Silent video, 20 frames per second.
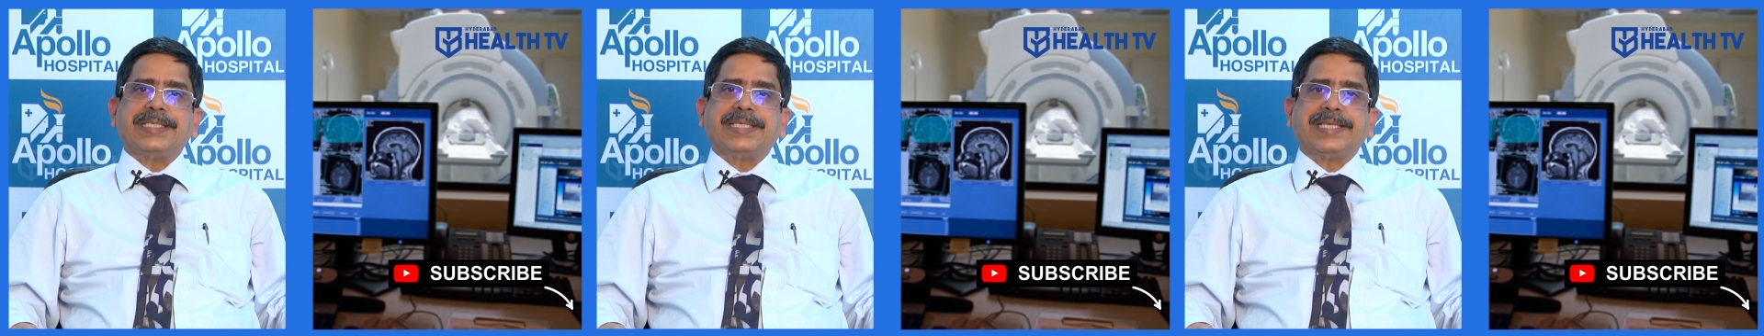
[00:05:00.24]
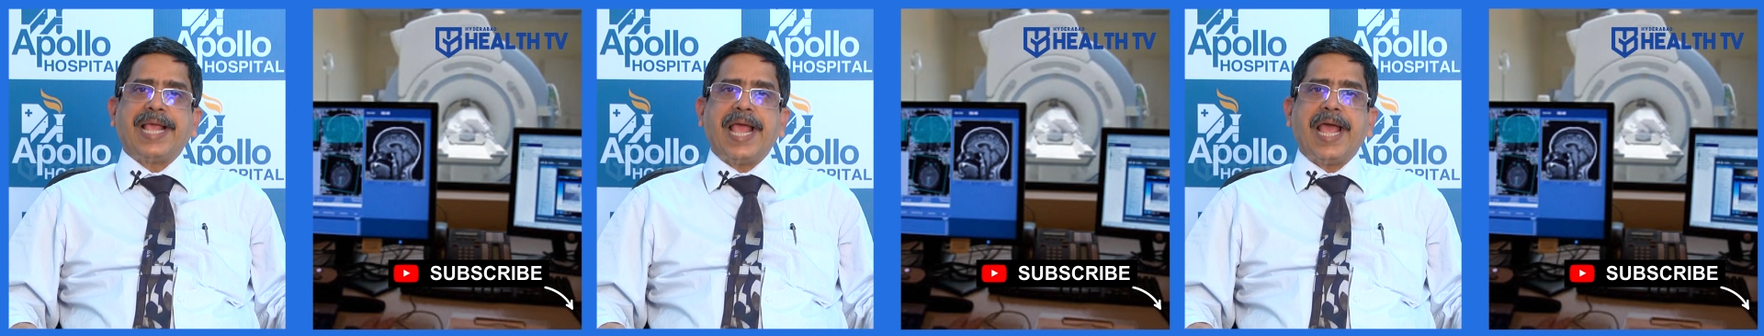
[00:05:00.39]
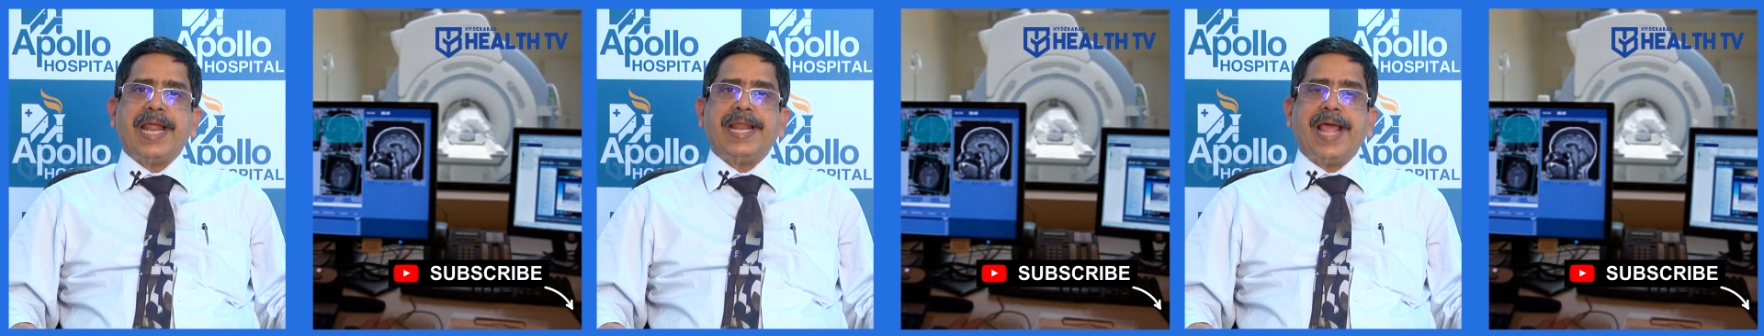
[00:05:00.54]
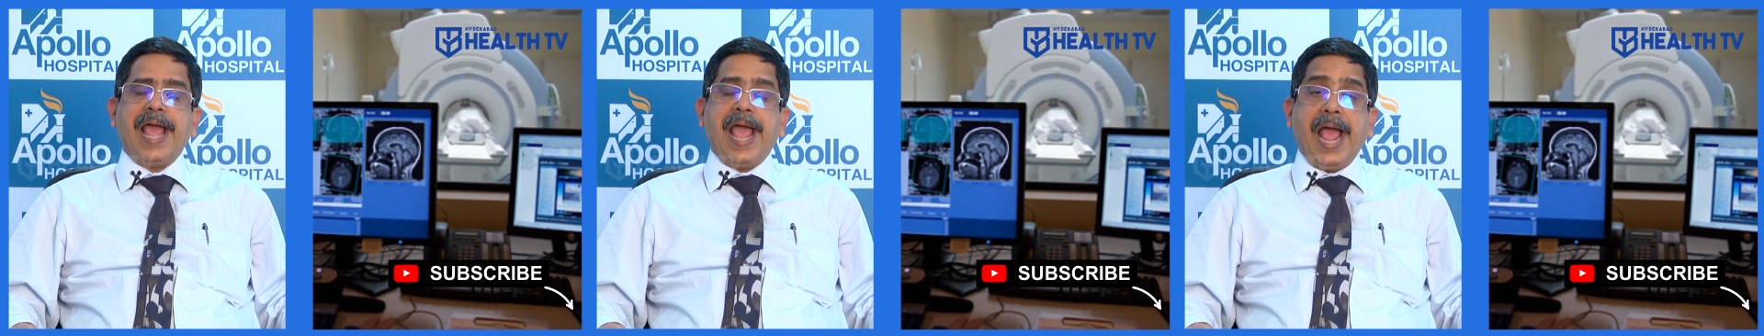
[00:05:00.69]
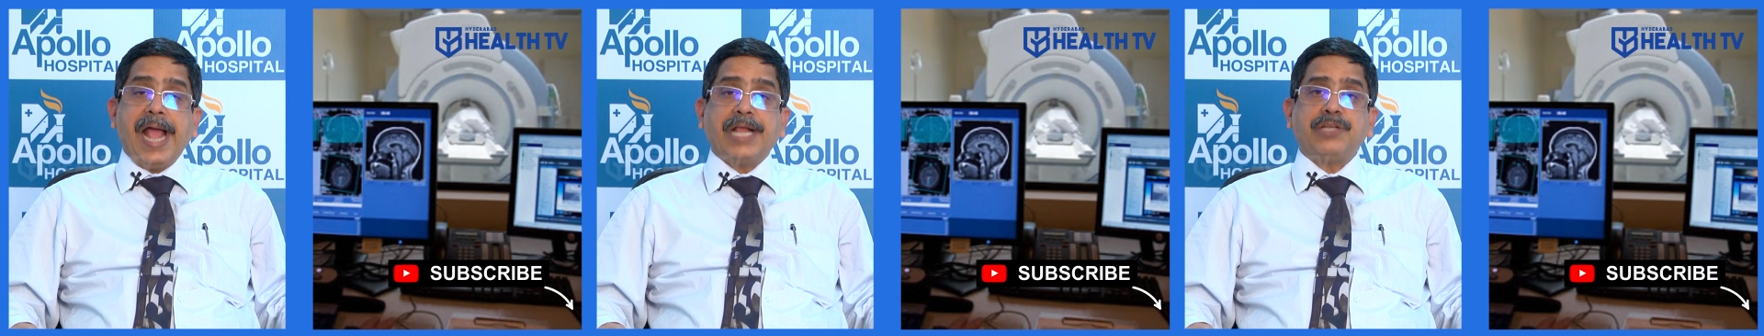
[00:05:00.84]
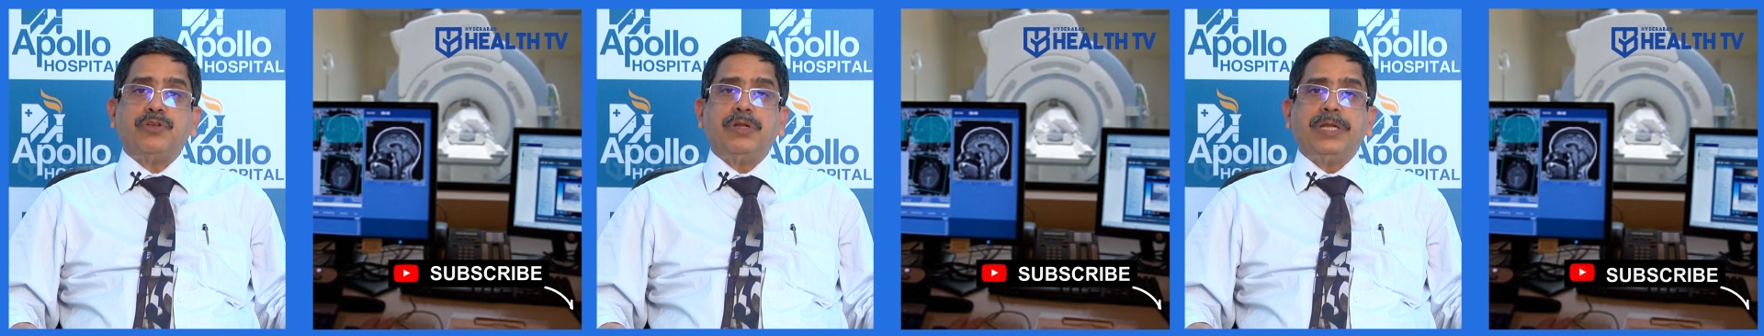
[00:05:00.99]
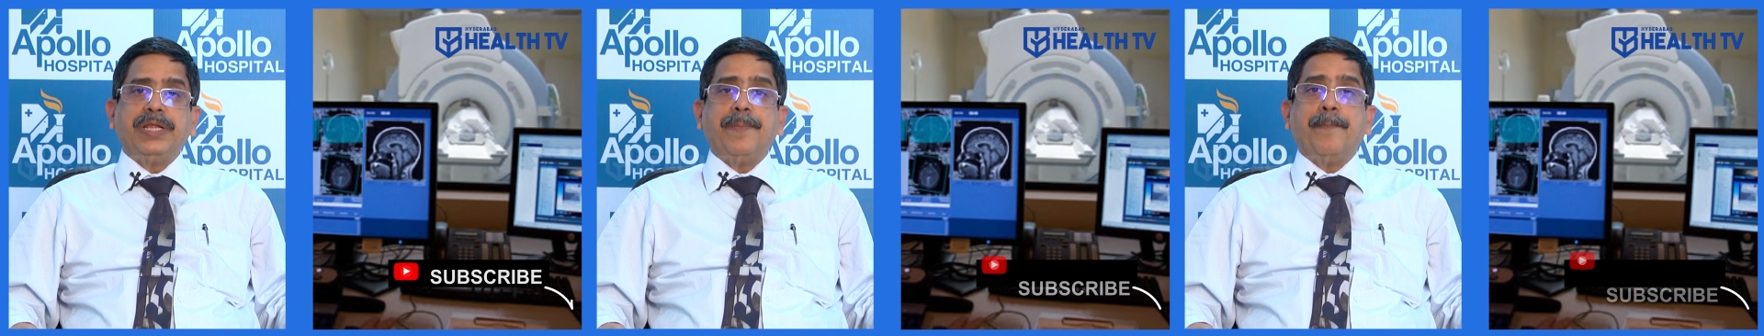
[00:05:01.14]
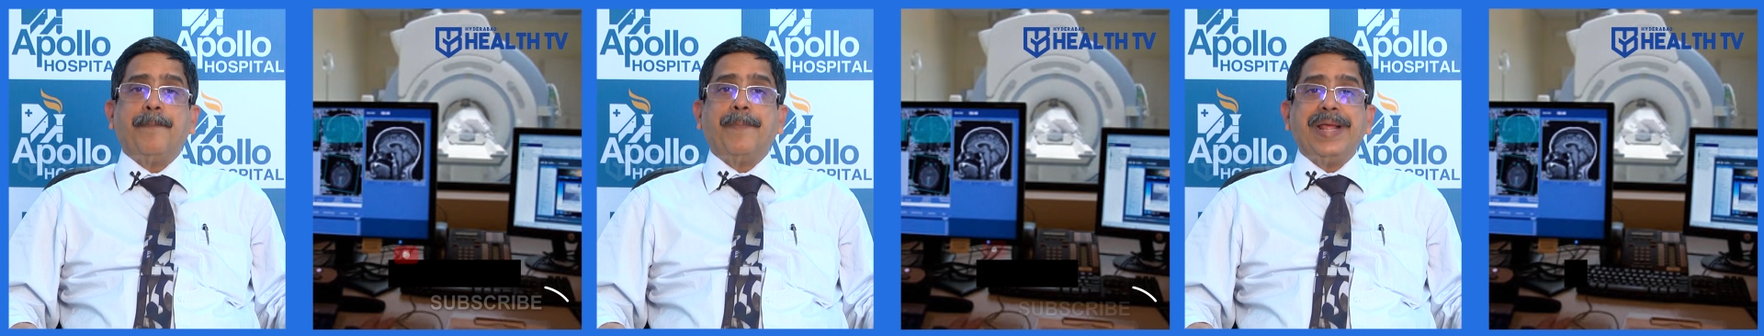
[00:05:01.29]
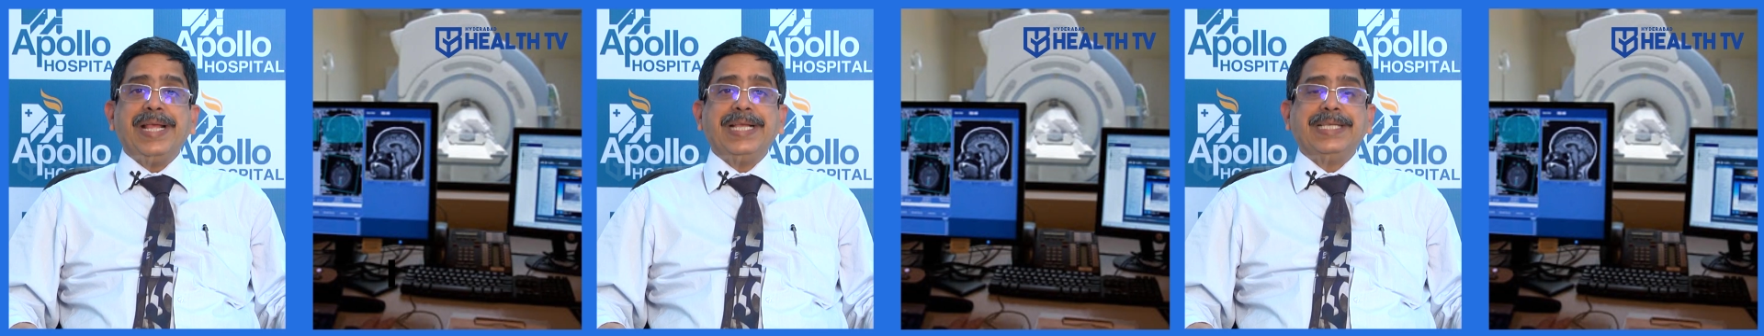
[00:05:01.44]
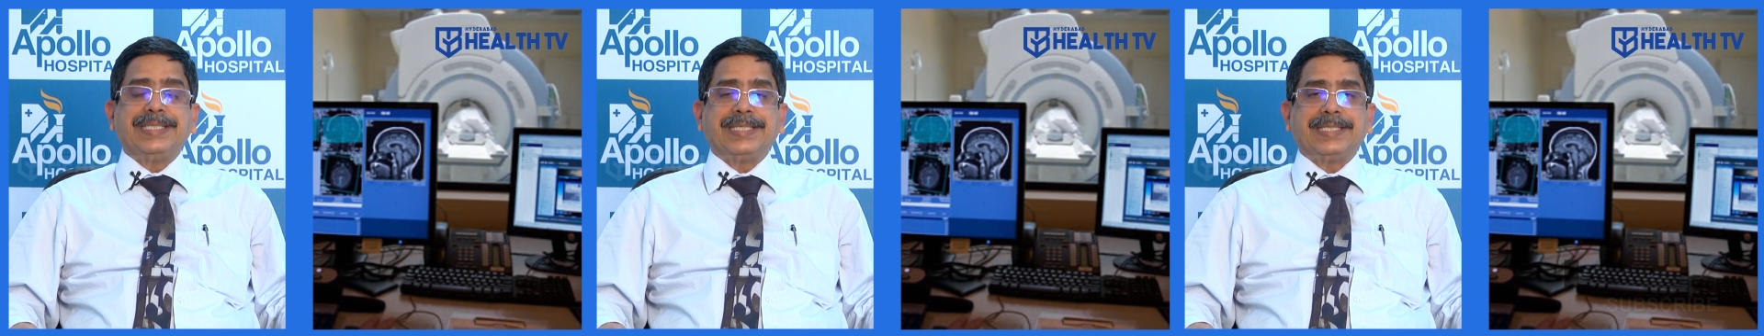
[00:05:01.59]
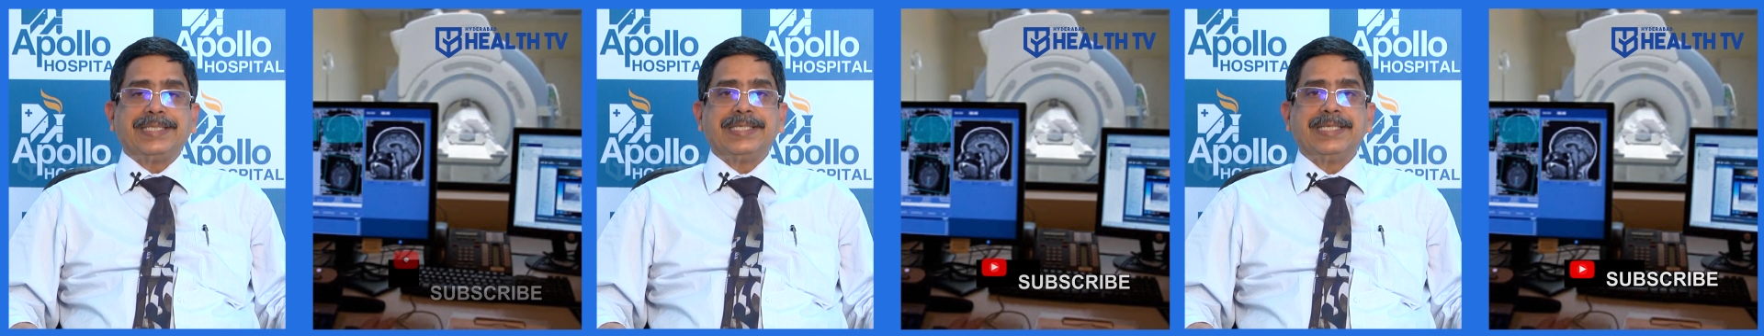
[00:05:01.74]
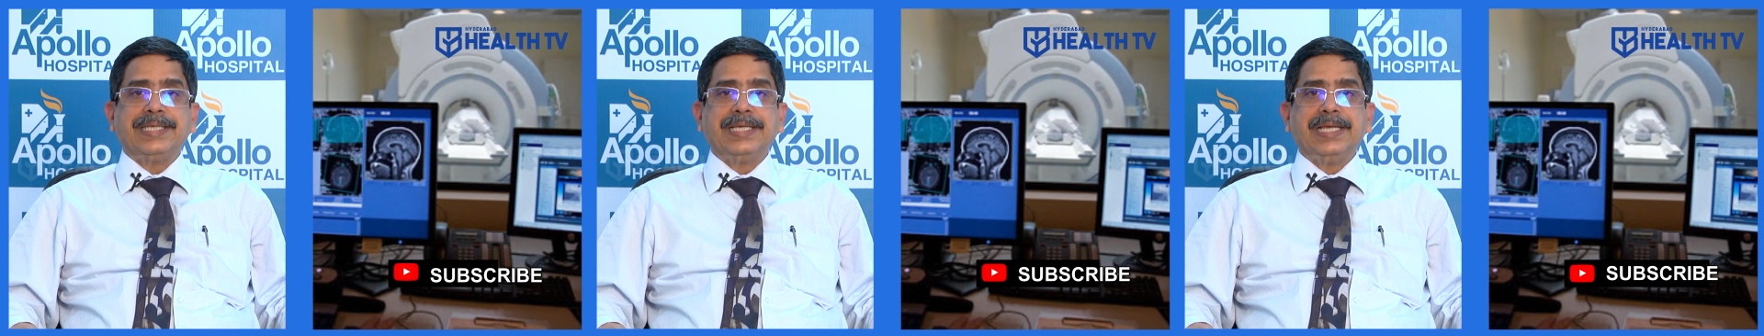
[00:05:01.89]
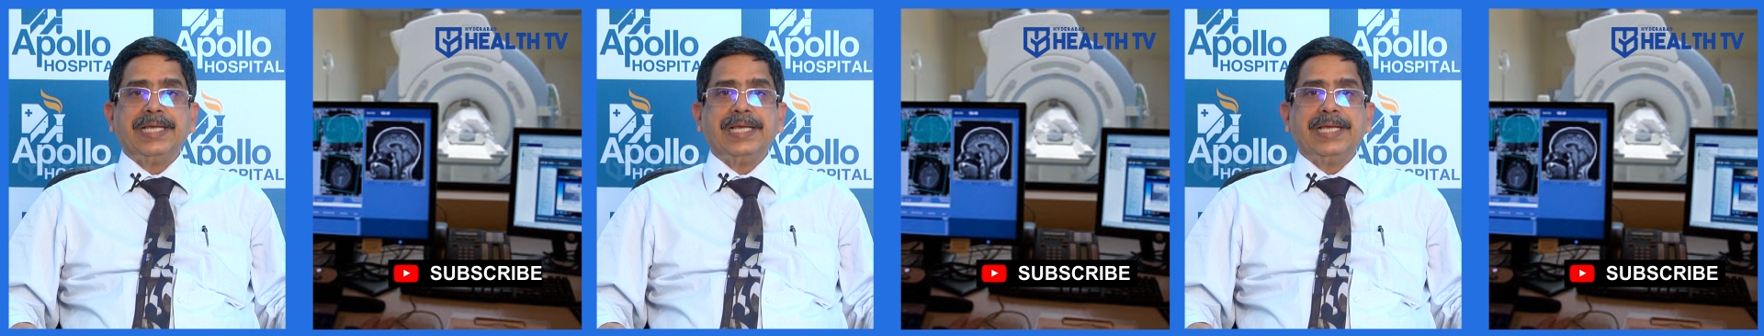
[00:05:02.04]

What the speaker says: scan actually brings